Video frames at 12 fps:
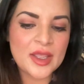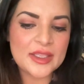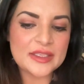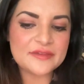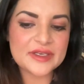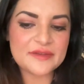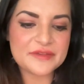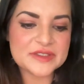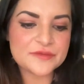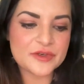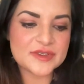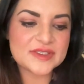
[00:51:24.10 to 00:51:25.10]
even if it's
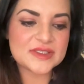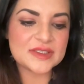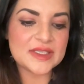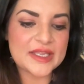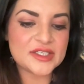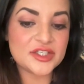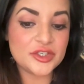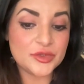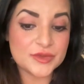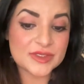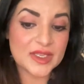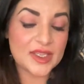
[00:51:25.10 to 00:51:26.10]
for select
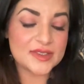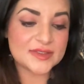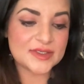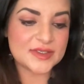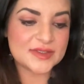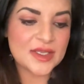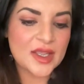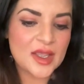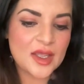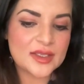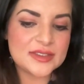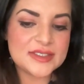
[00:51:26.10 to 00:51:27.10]
use cases,
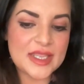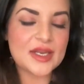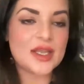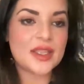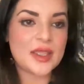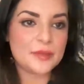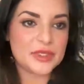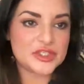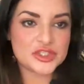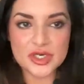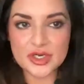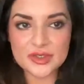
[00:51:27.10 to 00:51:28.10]
data can be
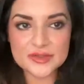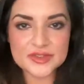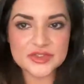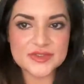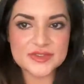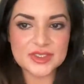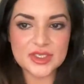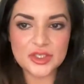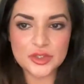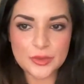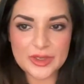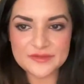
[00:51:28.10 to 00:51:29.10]
shared, such as the
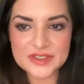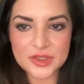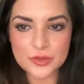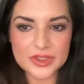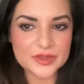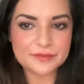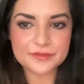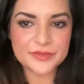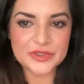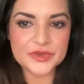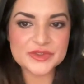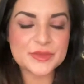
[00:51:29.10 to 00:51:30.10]
EU have done, where
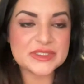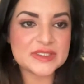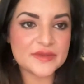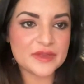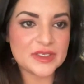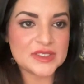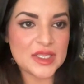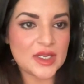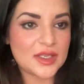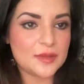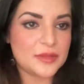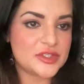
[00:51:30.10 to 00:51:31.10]
specific data
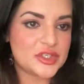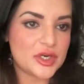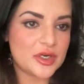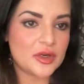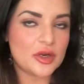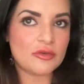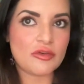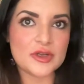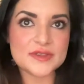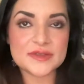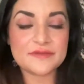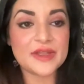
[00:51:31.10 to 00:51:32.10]
can be shared
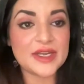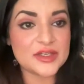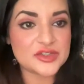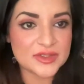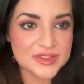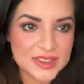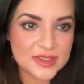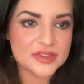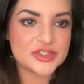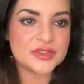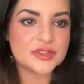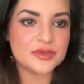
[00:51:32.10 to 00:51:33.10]
across the financial
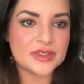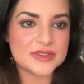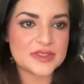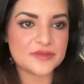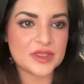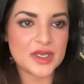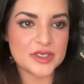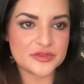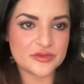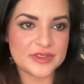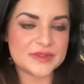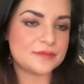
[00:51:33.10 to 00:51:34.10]
intelligence units of the
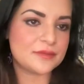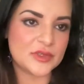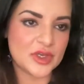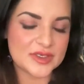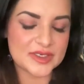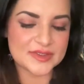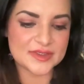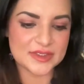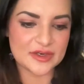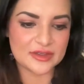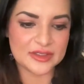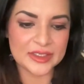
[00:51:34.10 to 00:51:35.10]
countries, not
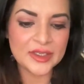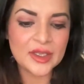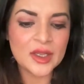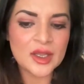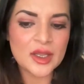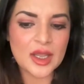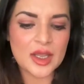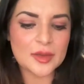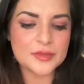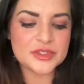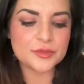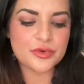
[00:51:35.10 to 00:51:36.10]
necessarily
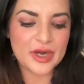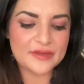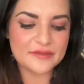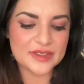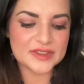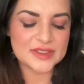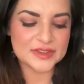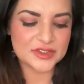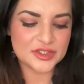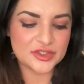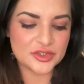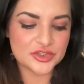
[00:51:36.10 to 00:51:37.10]
to private
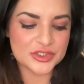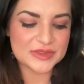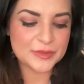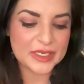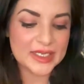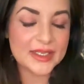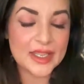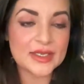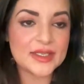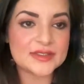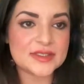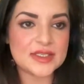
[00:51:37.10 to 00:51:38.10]
institutions. But again,
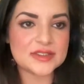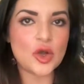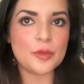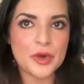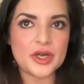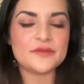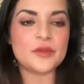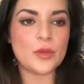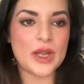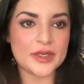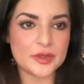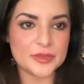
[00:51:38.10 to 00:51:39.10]
it's all part of the
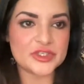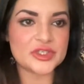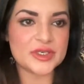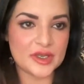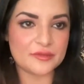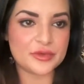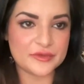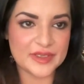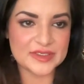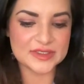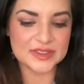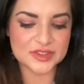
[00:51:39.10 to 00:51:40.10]
wider mission of
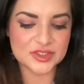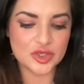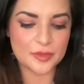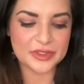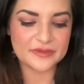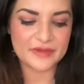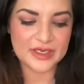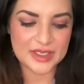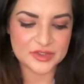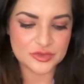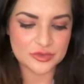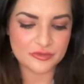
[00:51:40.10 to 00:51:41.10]
preventing and stopping
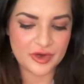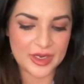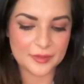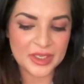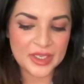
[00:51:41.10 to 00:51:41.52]
financial crime.